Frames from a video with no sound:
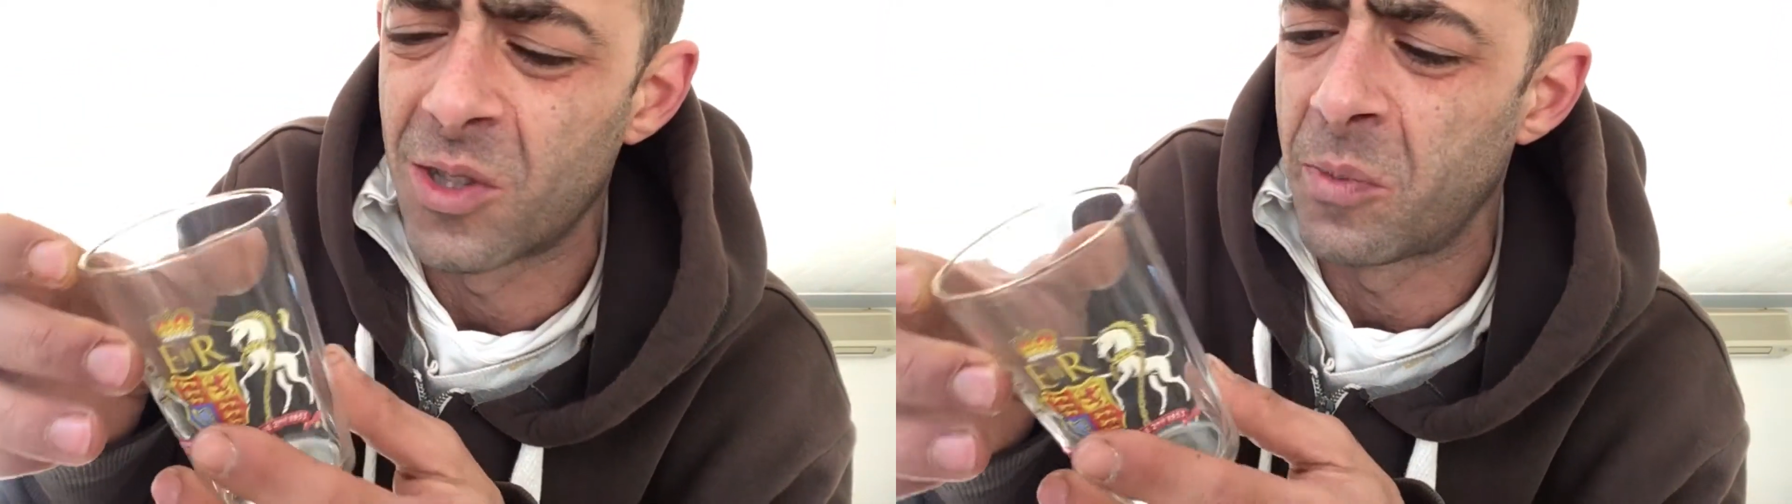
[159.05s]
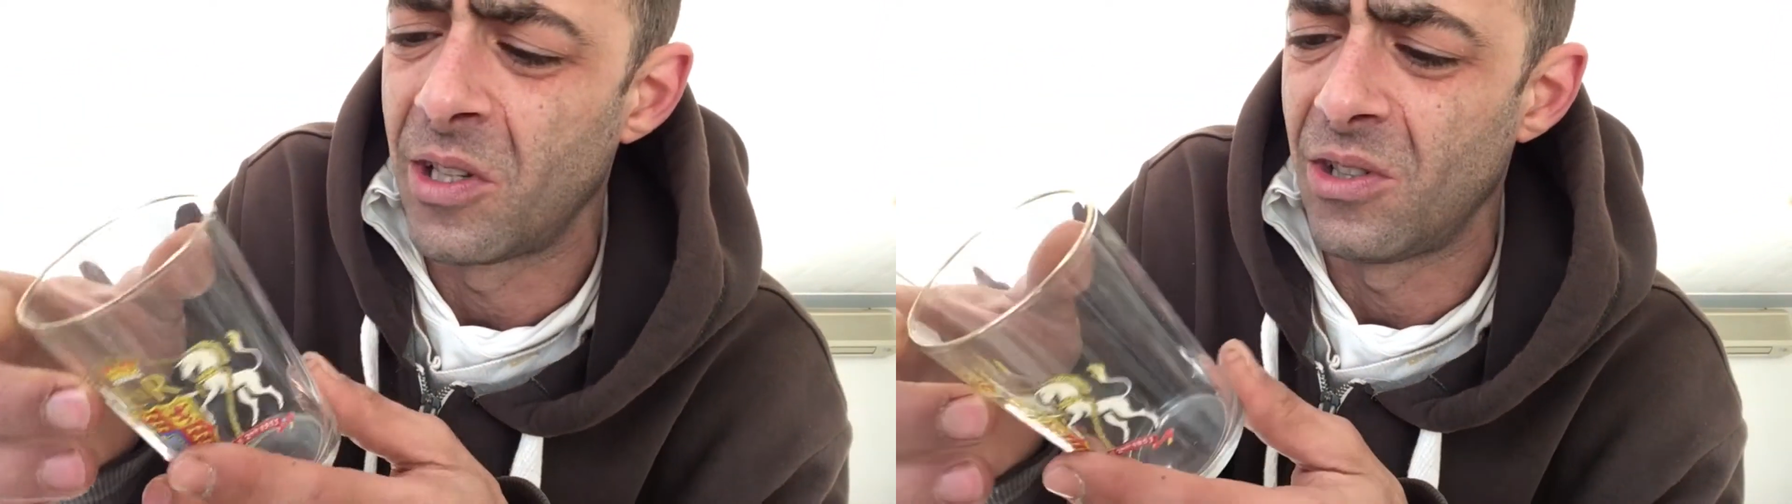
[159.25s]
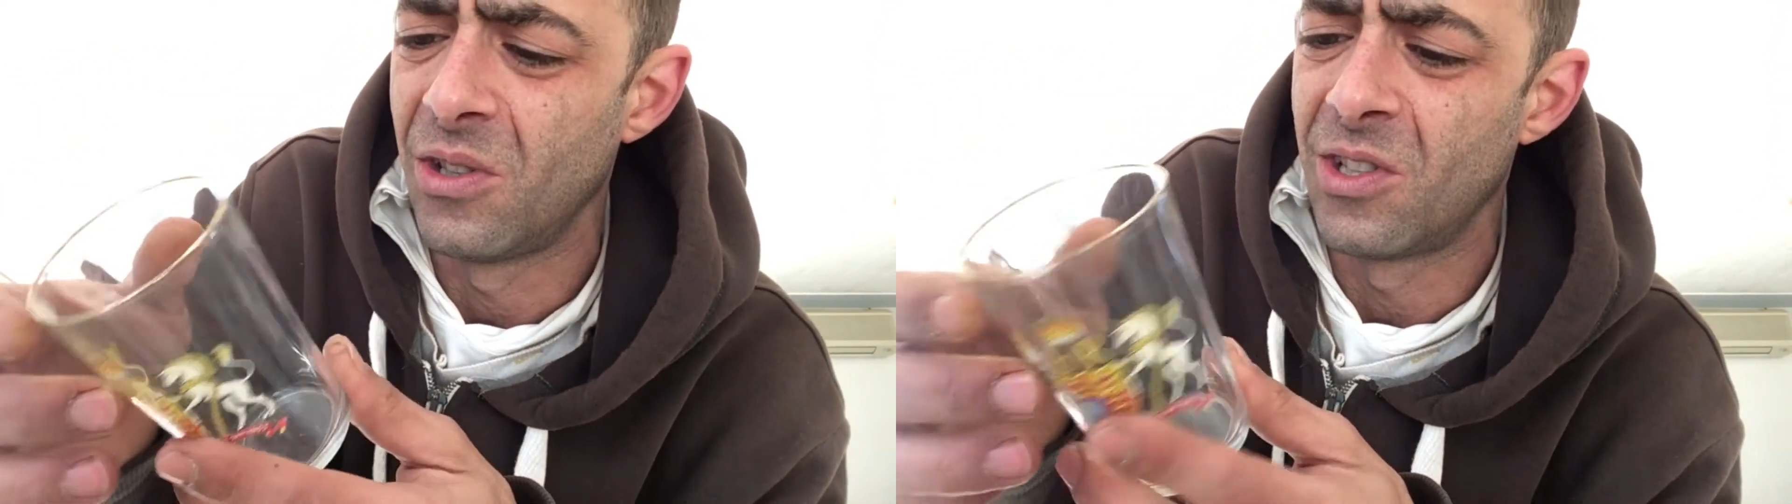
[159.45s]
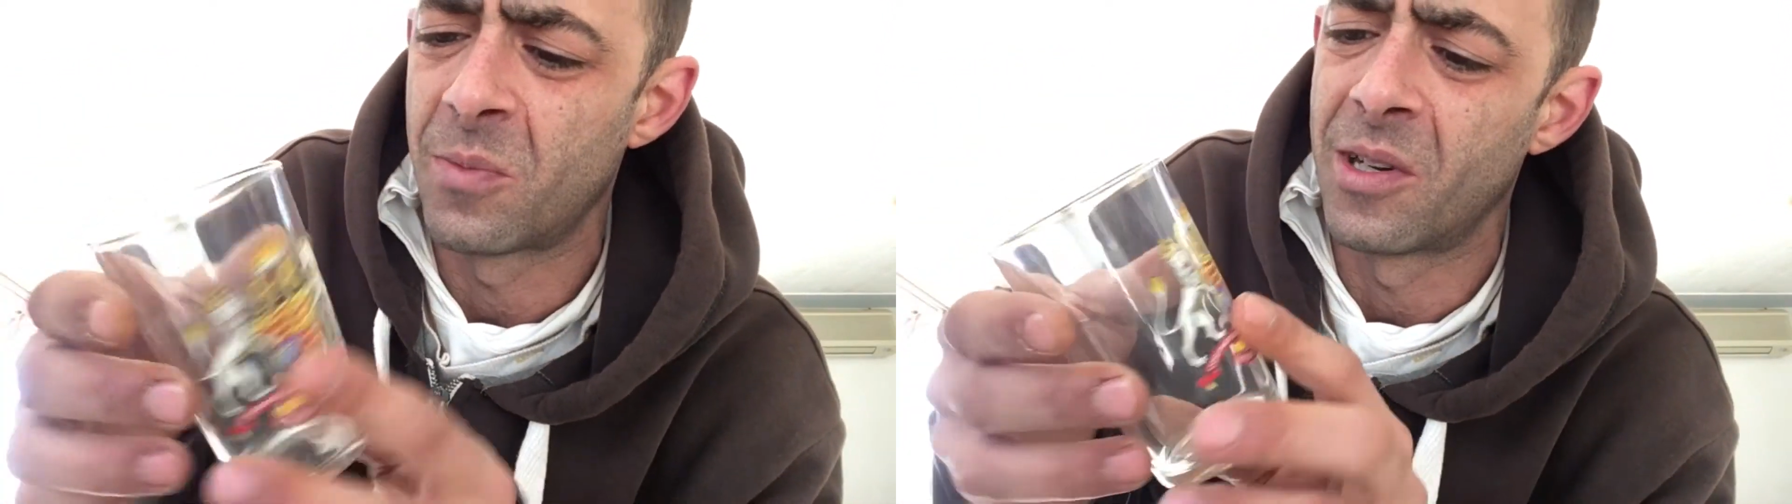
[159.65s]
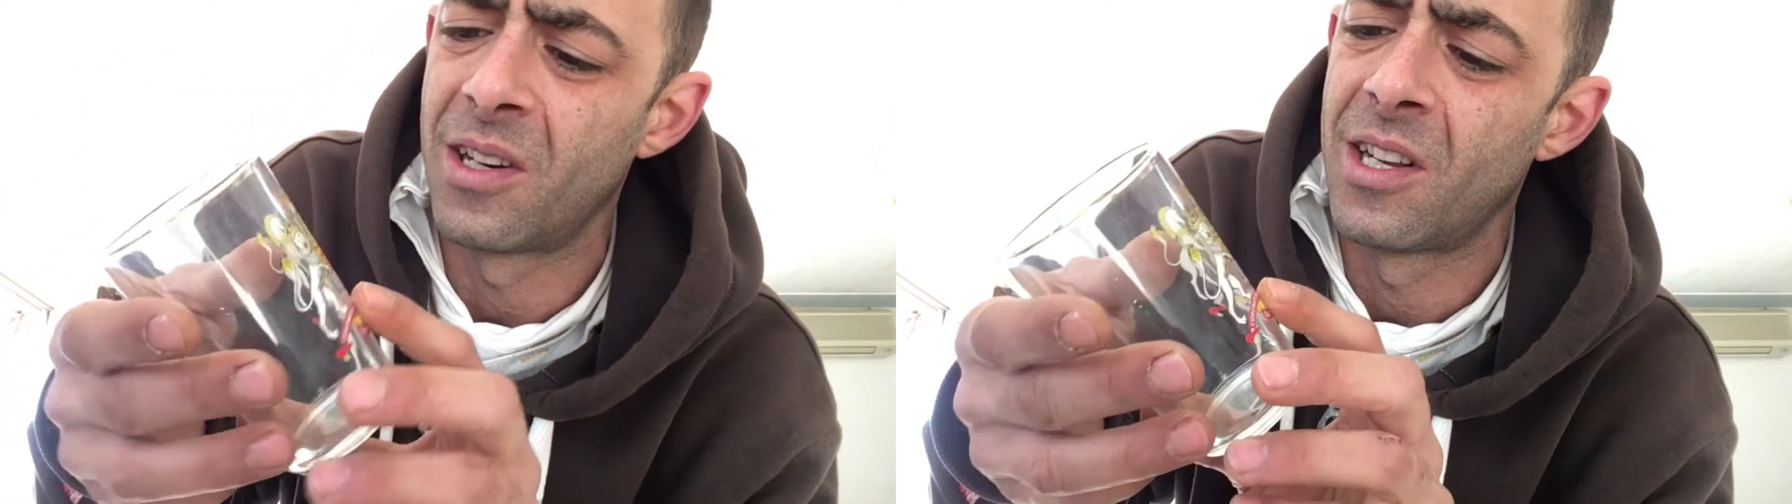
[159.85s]
It's been used,
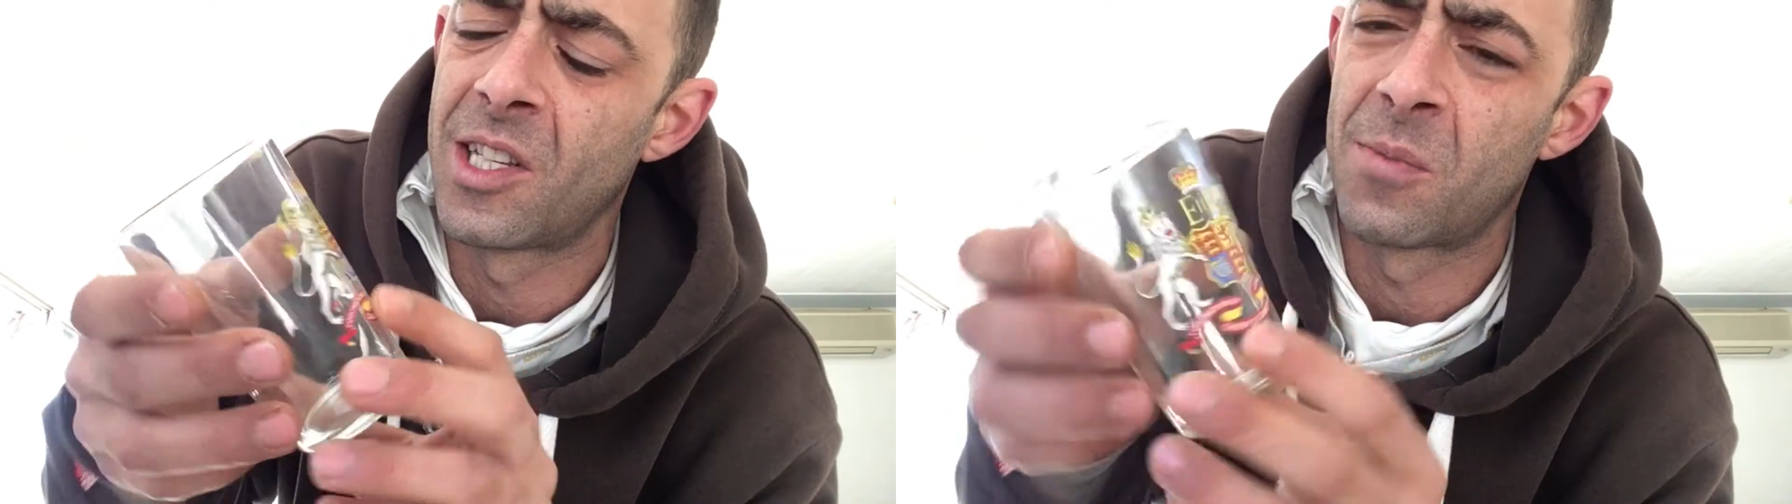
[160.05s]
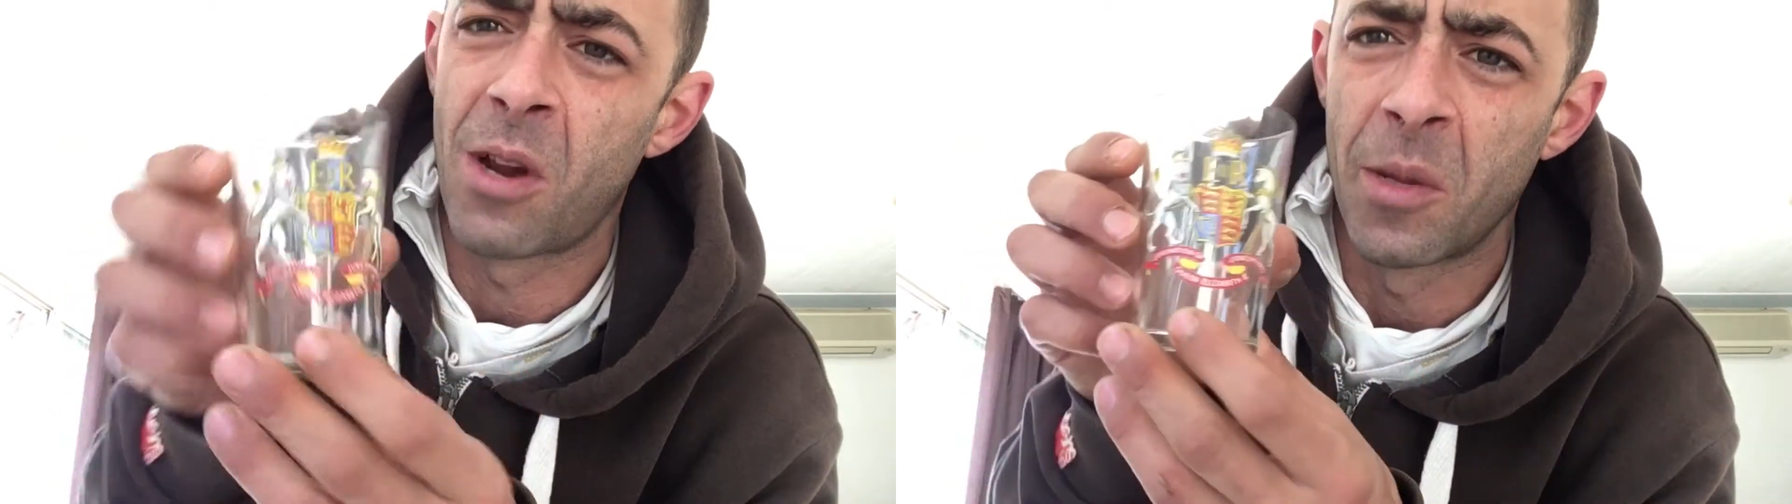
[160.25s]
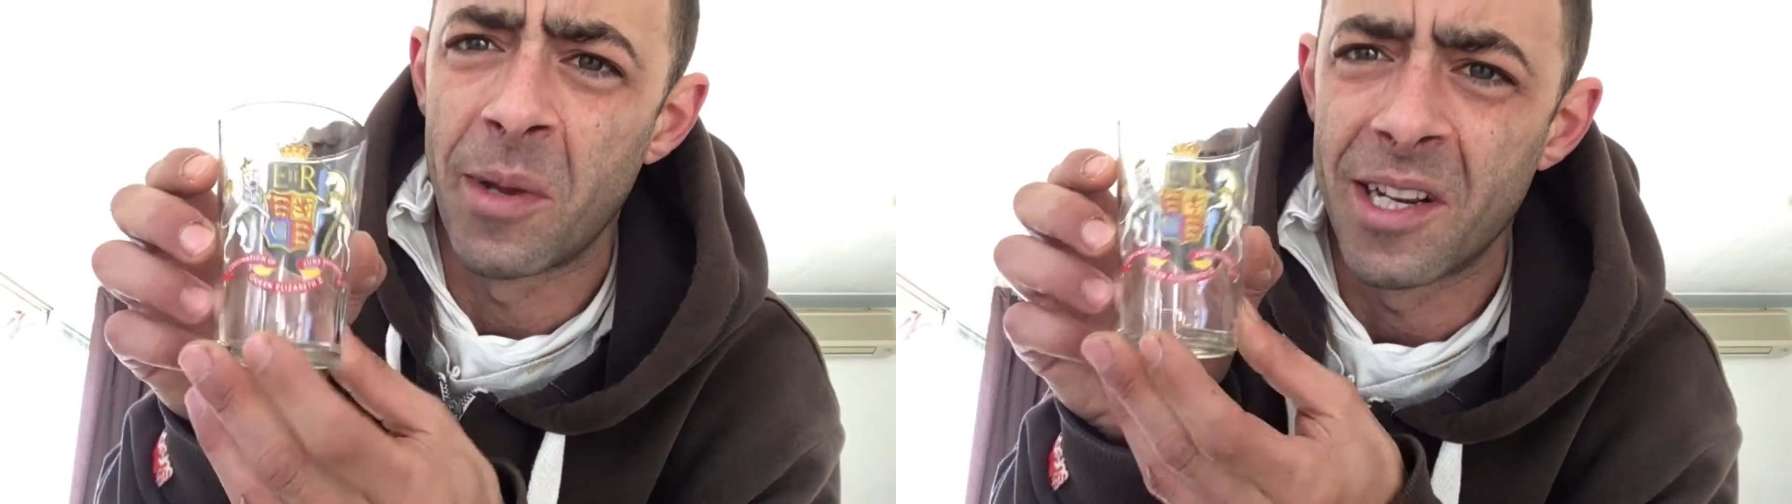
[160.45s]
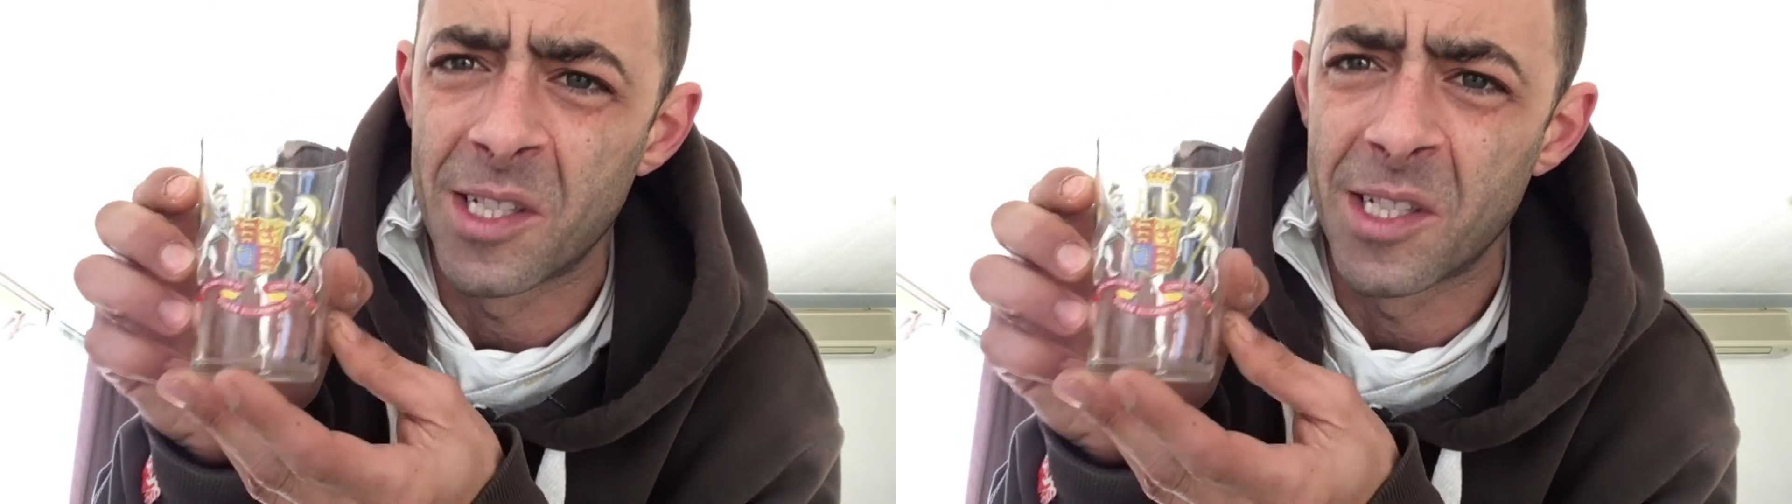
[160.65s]
but probably been